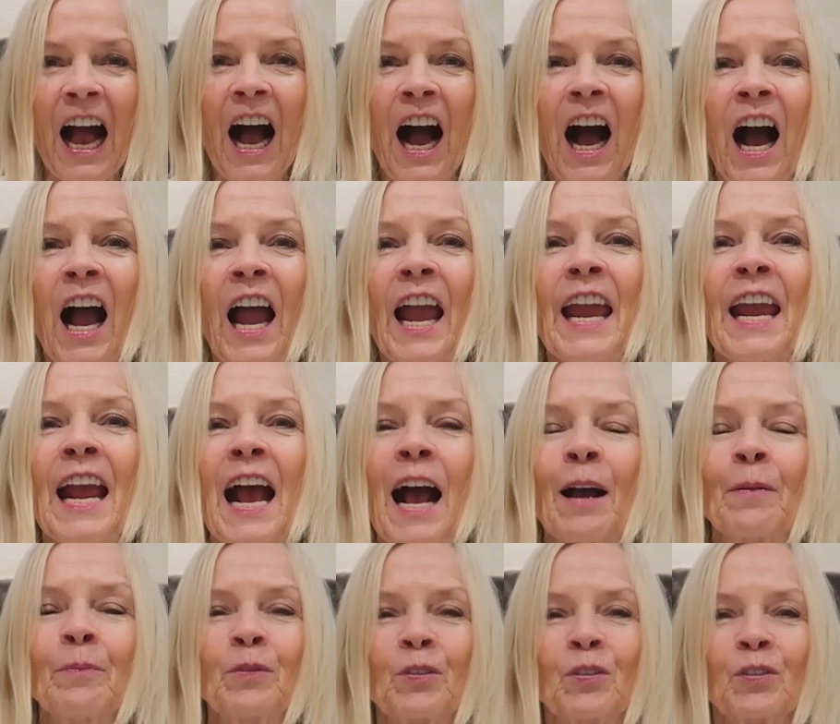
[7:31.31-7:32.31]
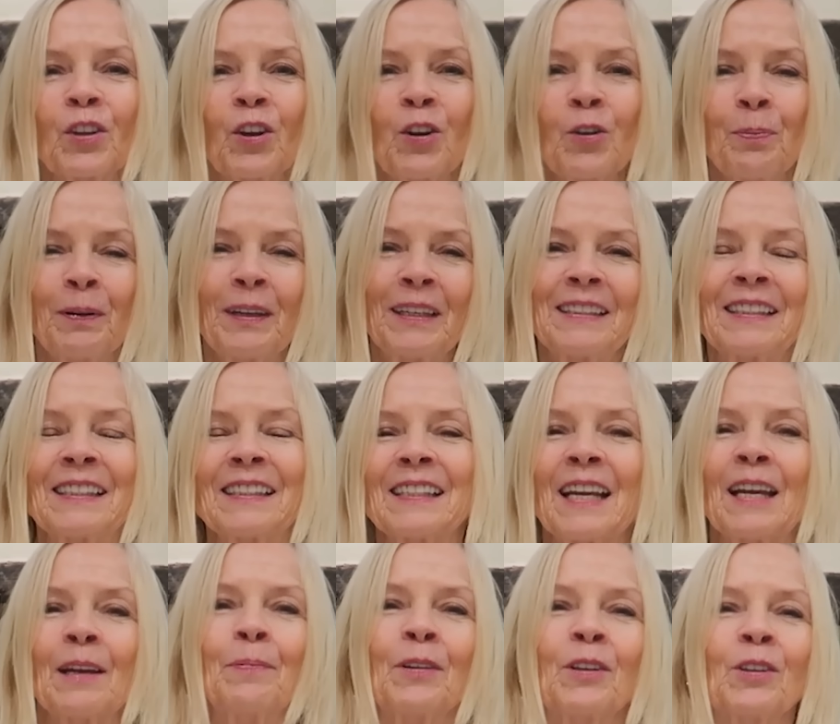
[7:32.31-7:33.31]
I am so pleased to
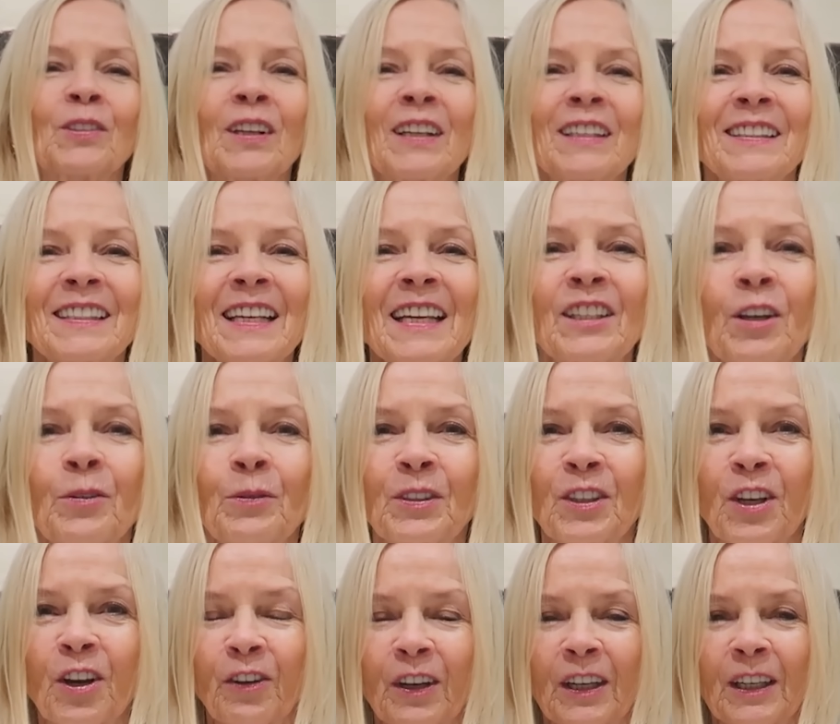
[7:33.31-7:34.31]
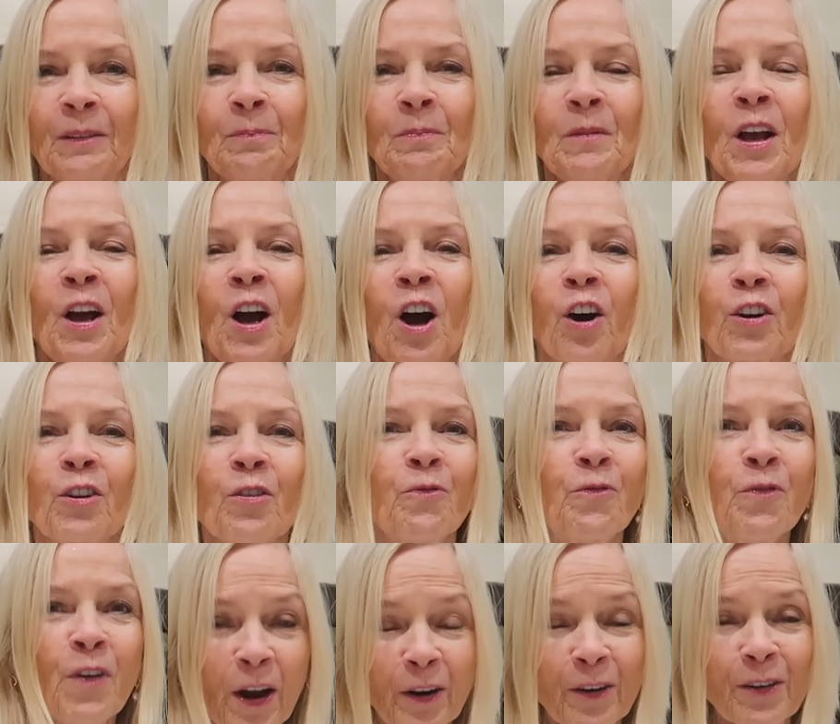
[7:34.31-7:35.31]
say, because I said I was going on
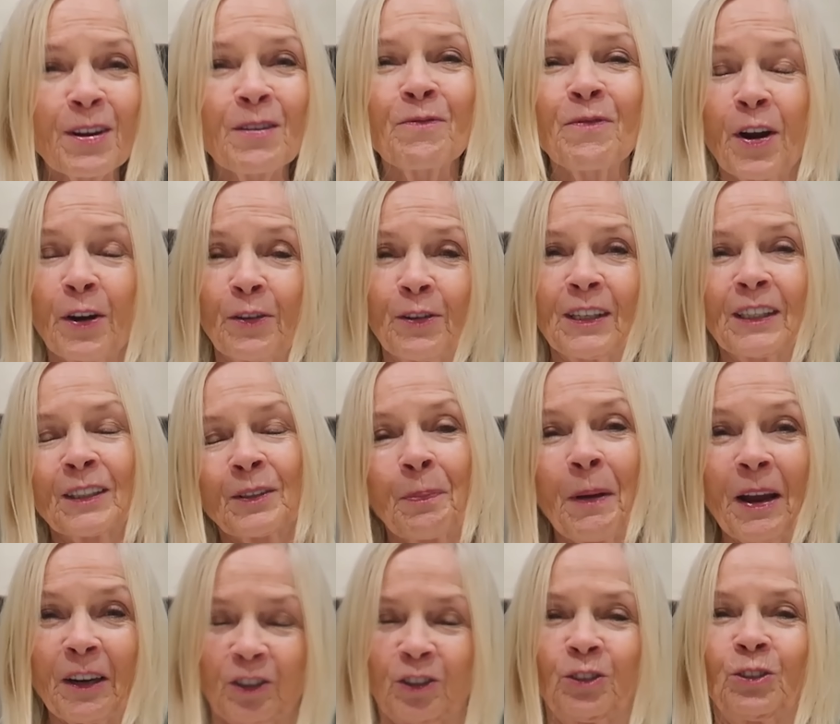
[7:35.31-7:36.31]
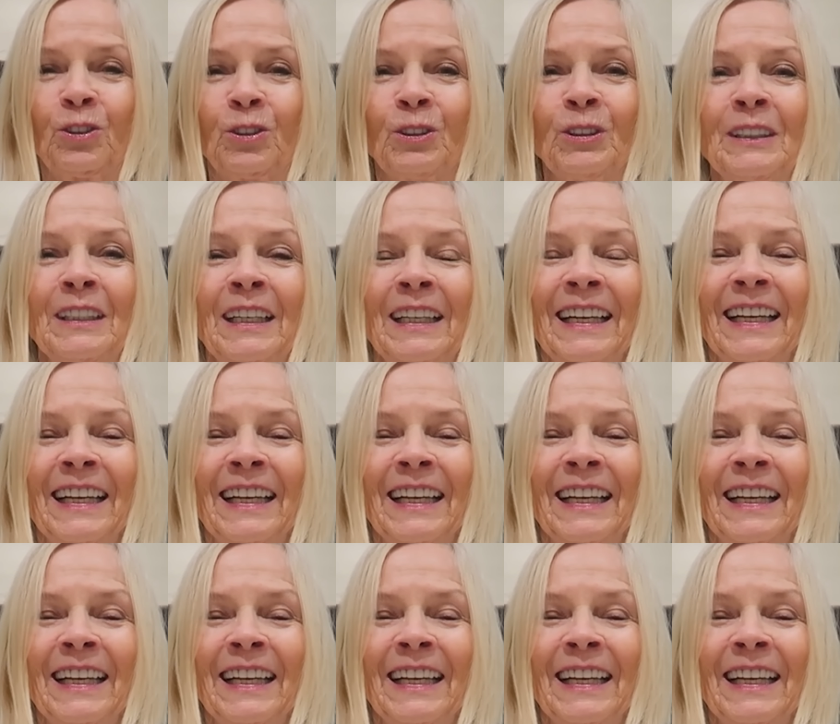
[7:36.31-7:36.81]
a very, very special